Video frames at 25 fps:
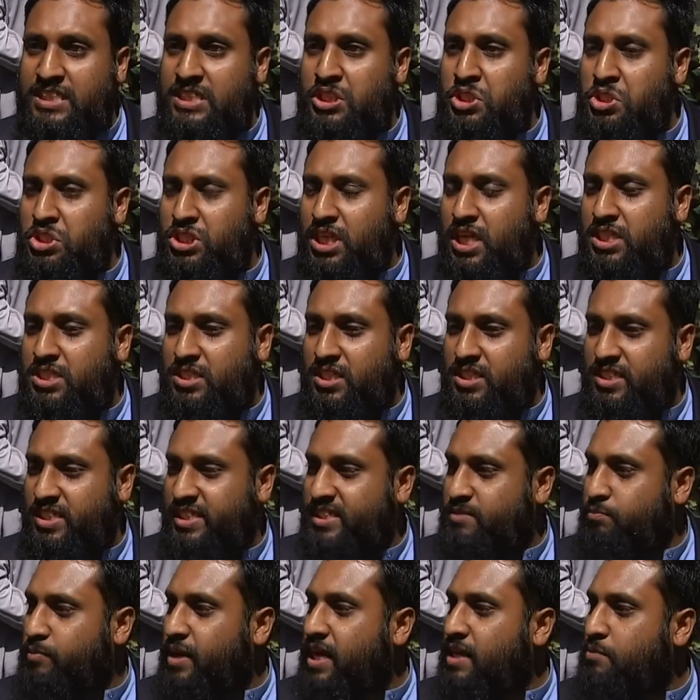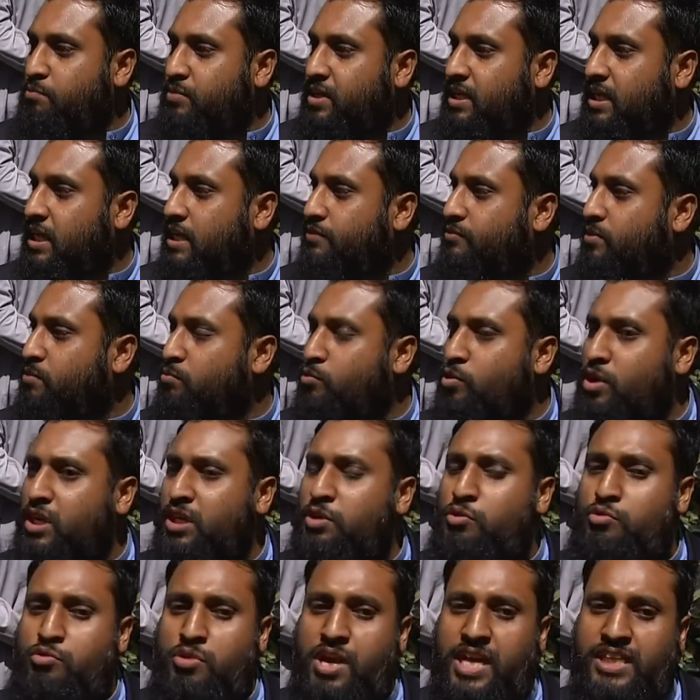injustice, has made me even more
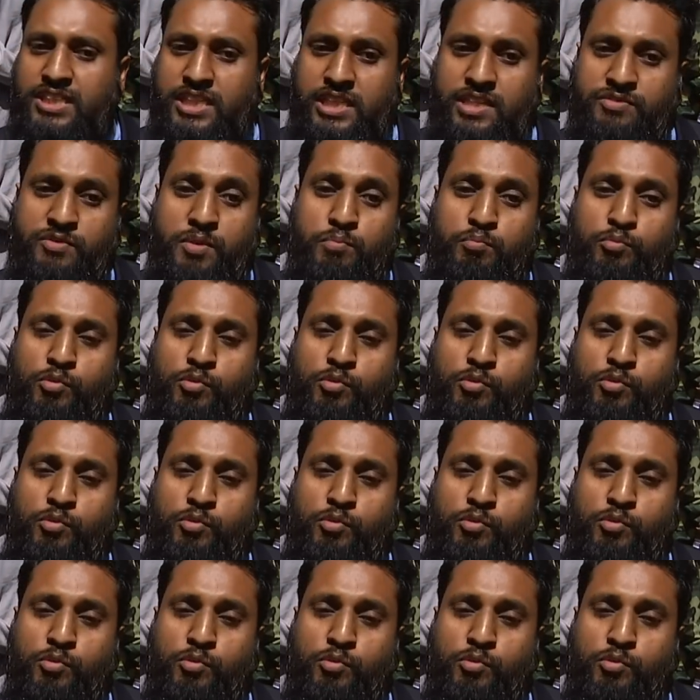enraged and even